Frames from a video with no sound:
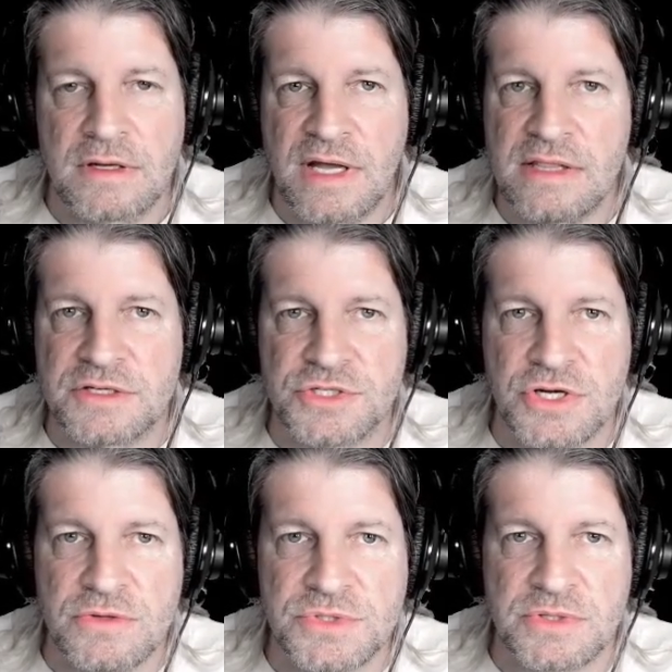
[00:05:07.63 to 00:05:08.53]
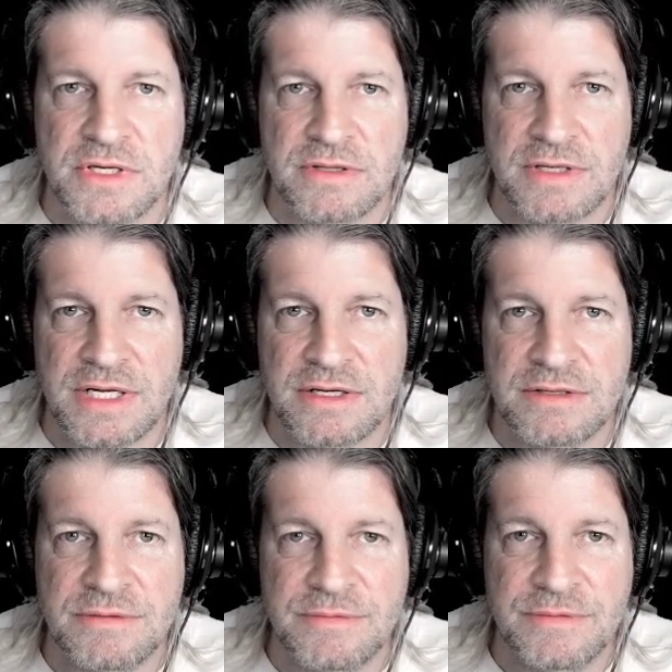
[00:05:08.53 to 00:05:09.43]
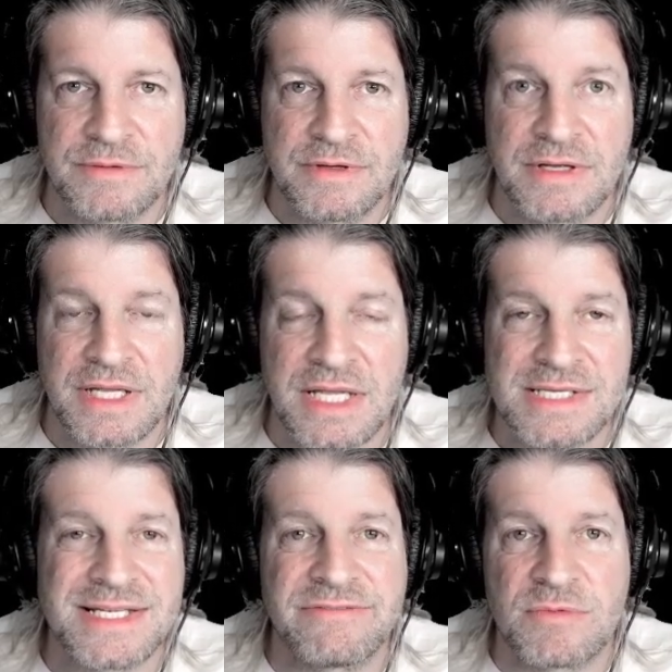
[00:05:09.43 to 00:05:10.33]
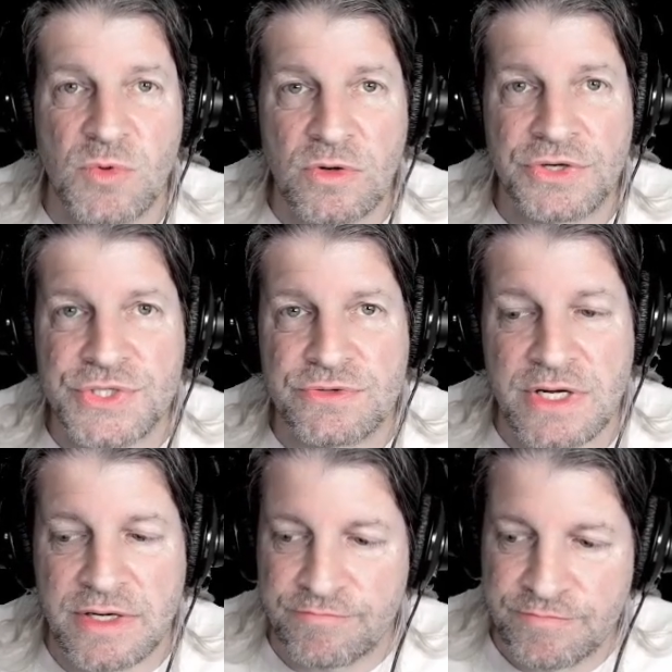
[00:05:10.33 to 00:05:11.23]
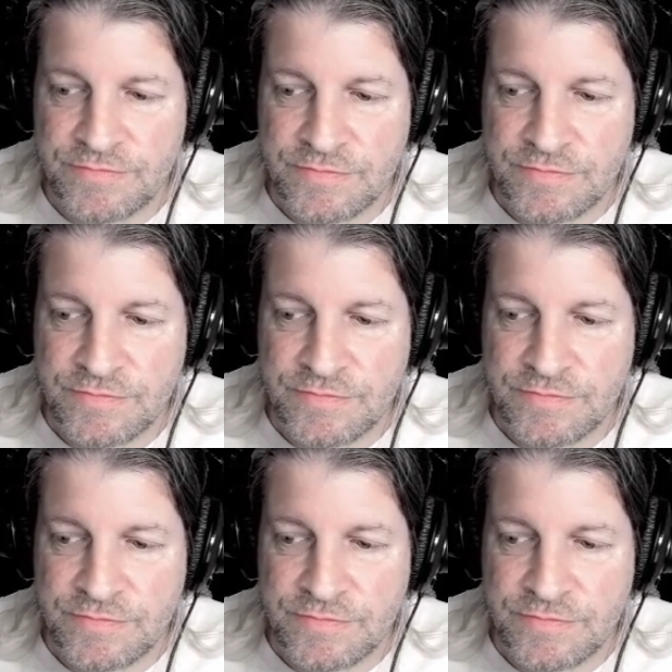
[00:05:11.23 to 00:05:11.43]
Alex Jones, on the other hand, is even more extreme.